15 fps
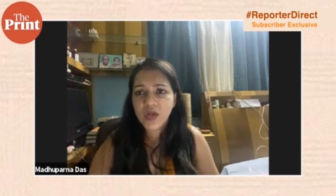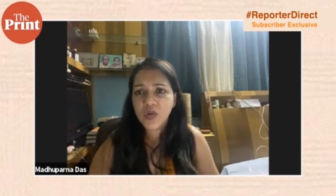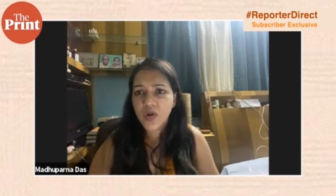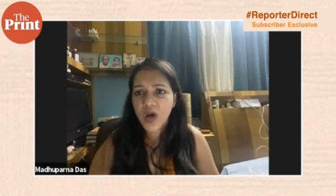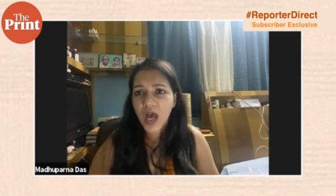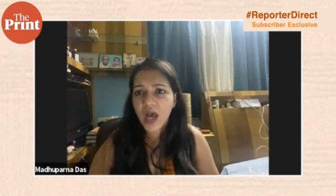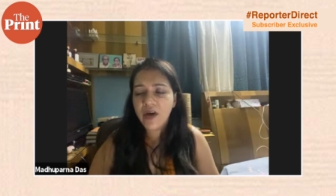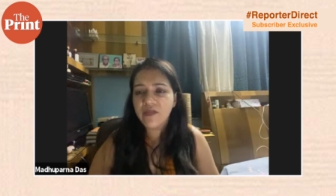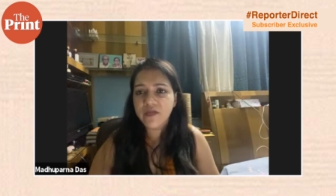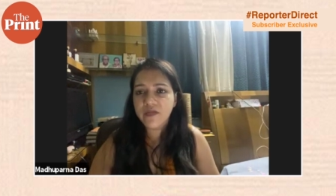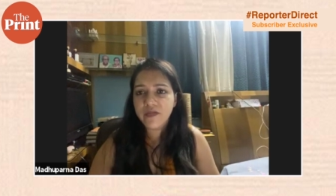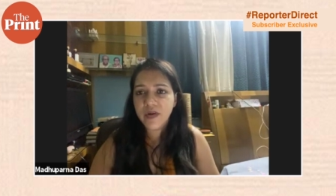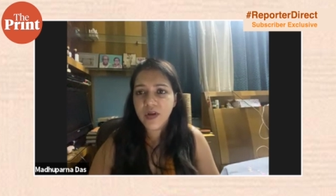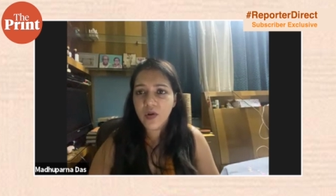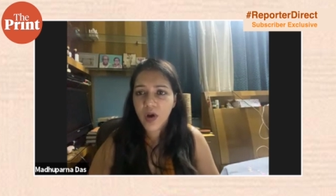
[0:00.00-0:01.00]
do have
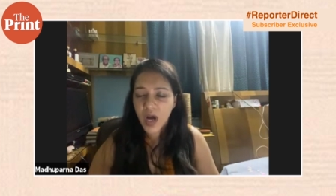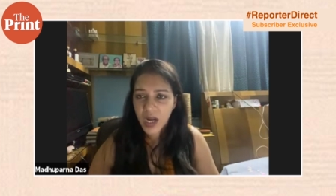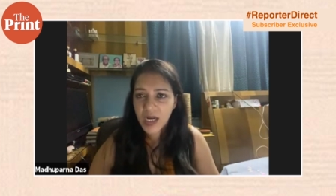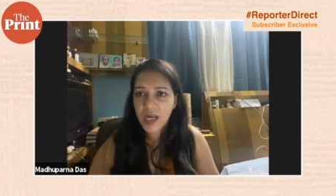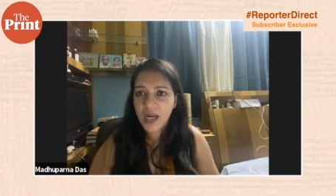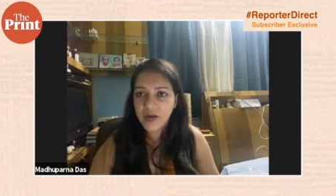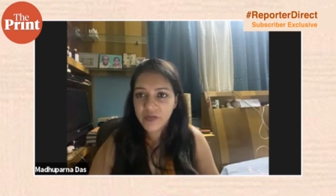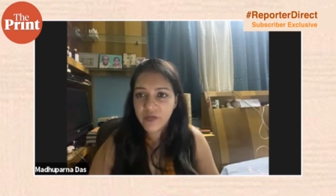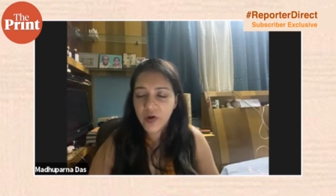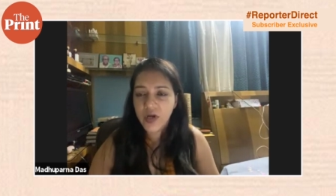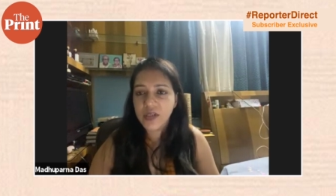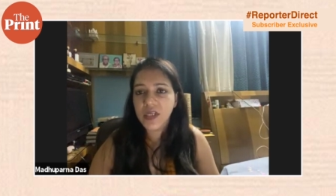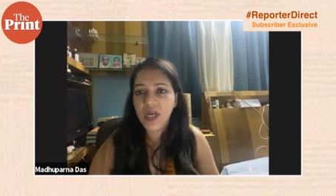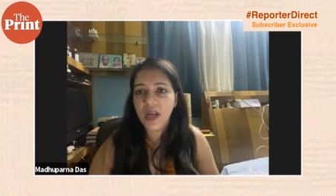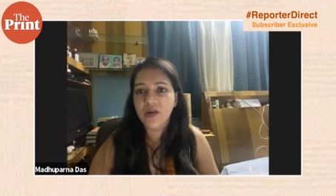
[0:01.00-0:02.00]
you know our
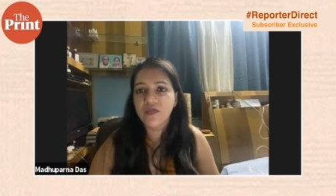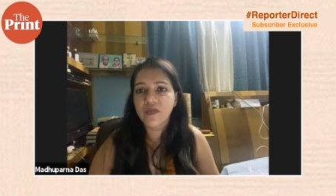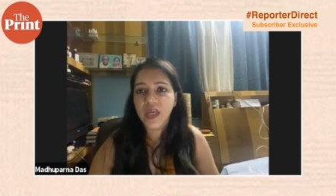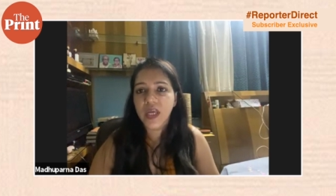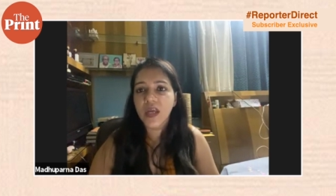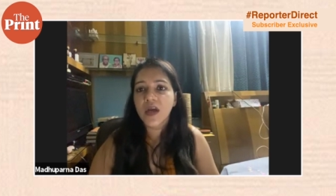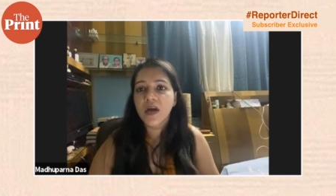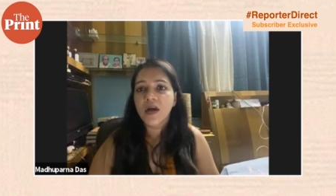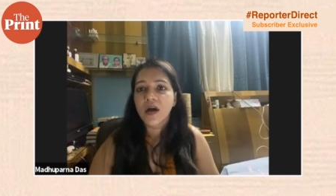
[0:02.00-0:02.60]
networks and we